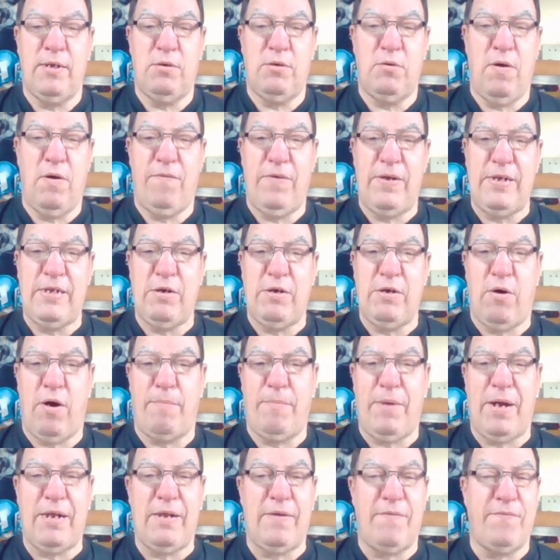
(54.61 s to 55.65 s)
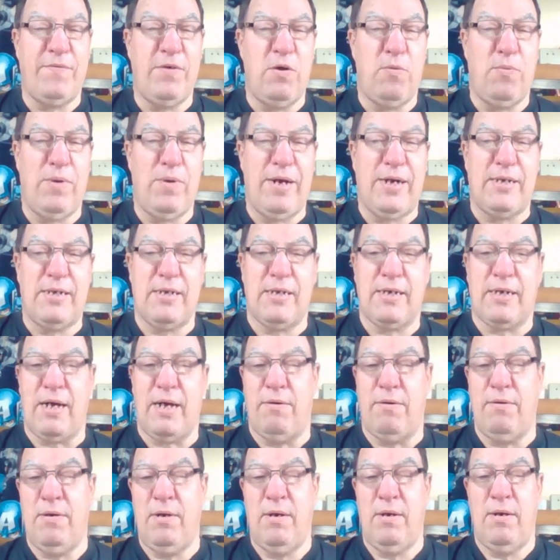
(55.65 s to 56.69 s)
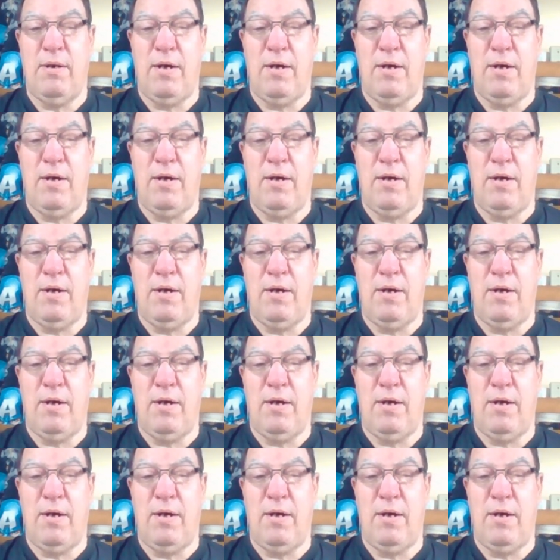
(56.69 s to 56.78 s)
to a video I made a few weeks ago.